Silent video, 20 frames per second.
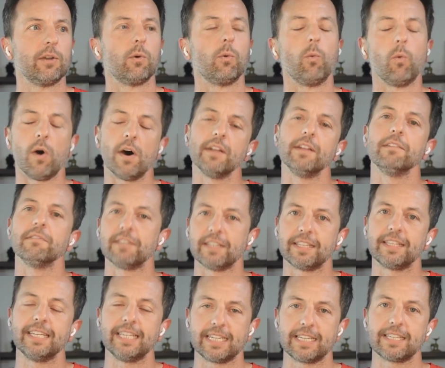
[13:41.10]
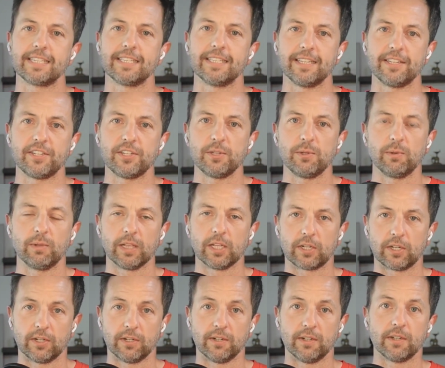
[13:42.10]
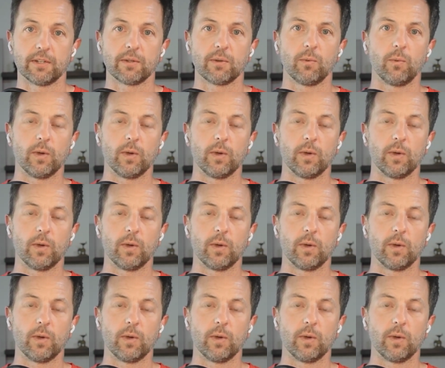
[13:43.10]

one of the things that you learned